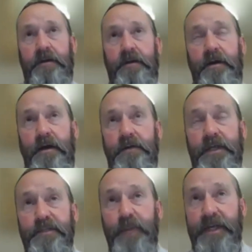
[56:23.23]
The
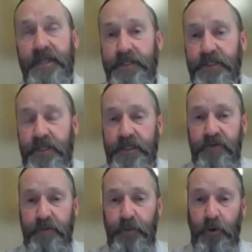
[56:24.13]
inspecting engineer's
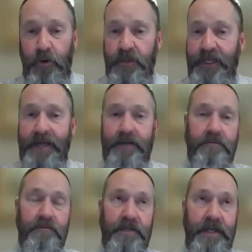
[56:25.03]
report
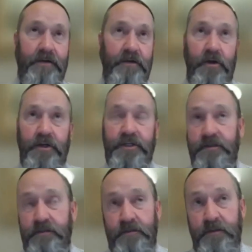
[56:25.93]
can cost
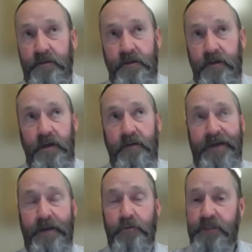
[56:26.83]

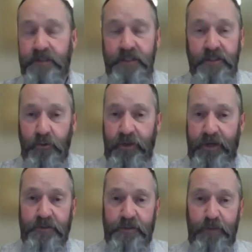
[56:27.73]
£1,000 to
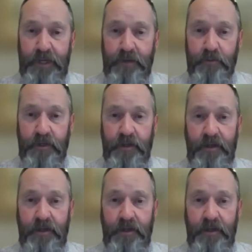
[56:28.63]
£2,000.